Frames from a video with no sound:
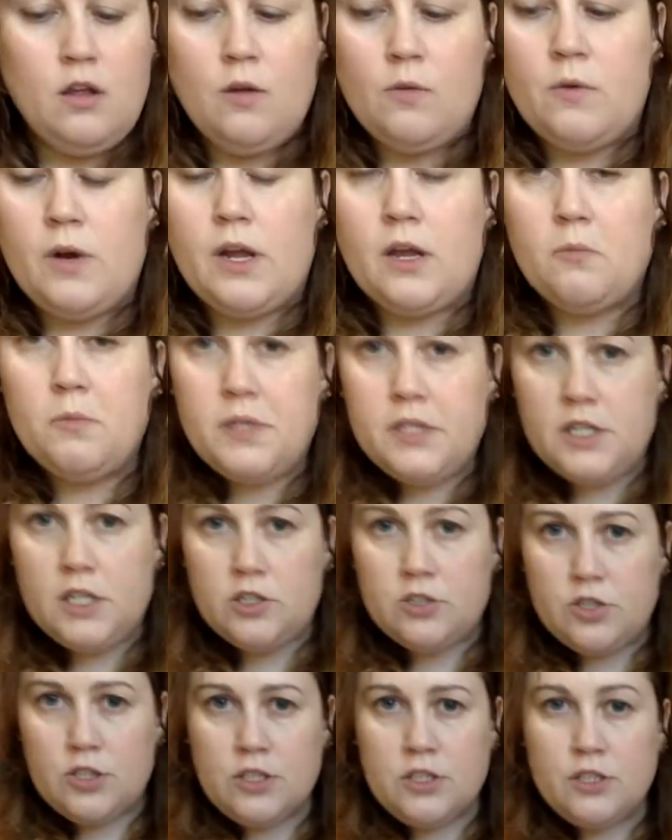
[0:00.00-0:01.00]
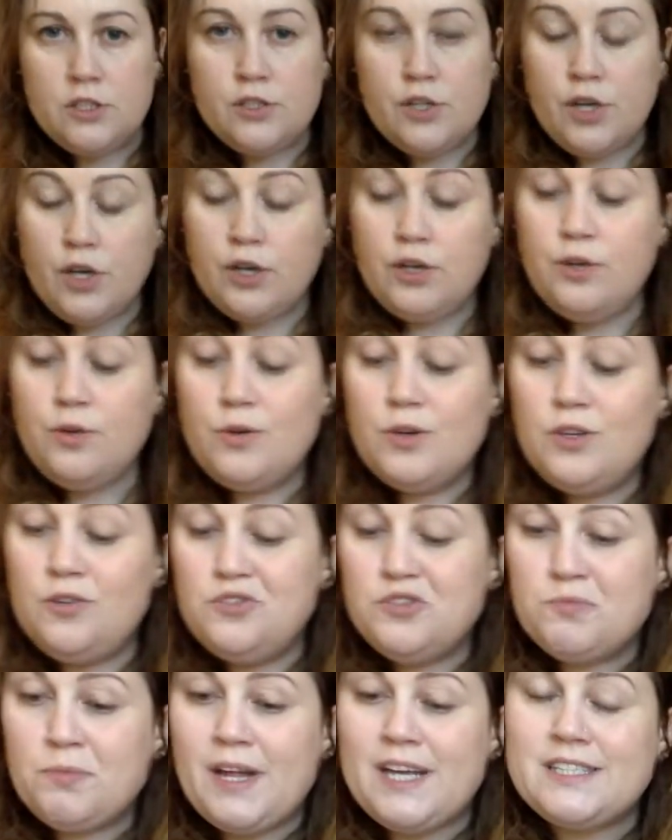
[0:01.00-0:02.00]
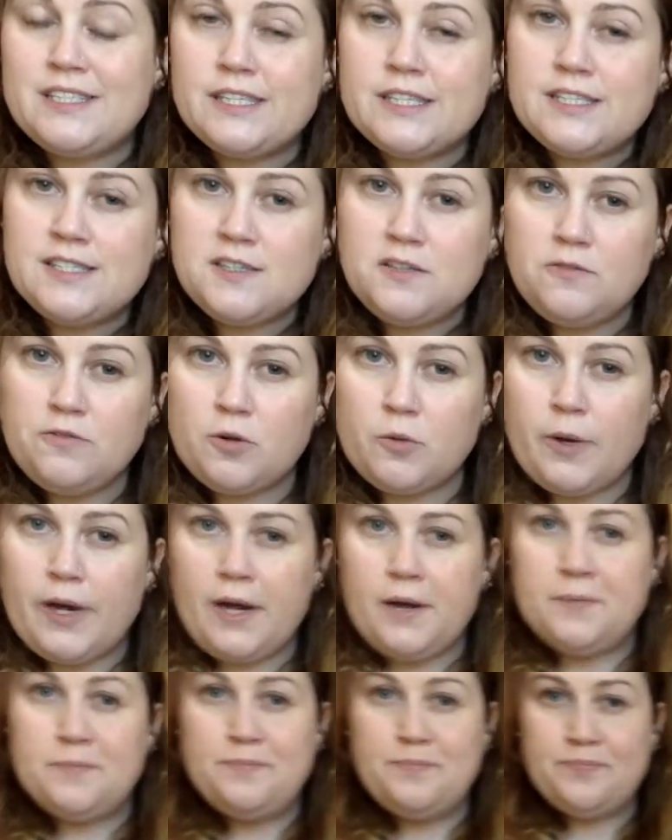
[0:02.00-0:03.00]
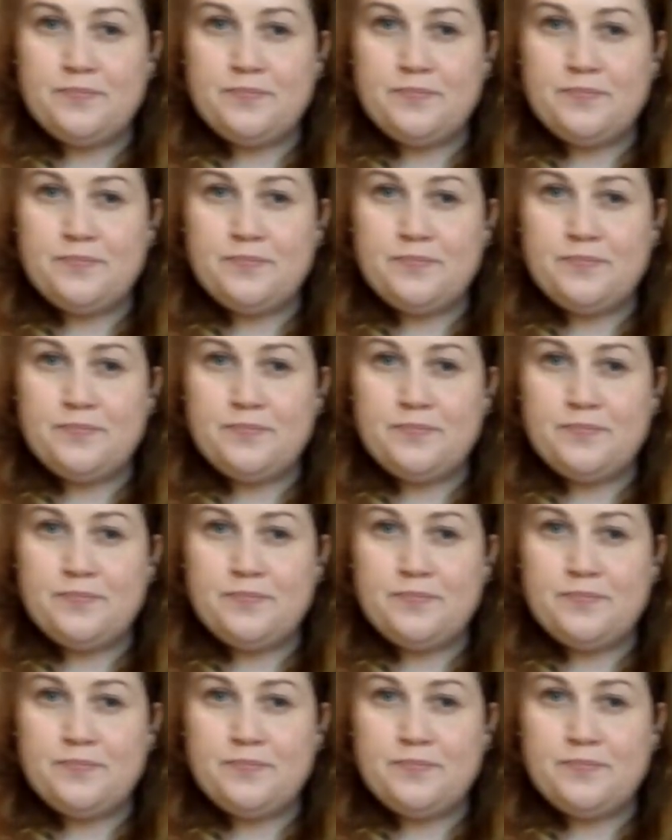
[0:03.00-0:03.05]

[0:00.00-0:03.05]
recommendations, you can use plastic silverware.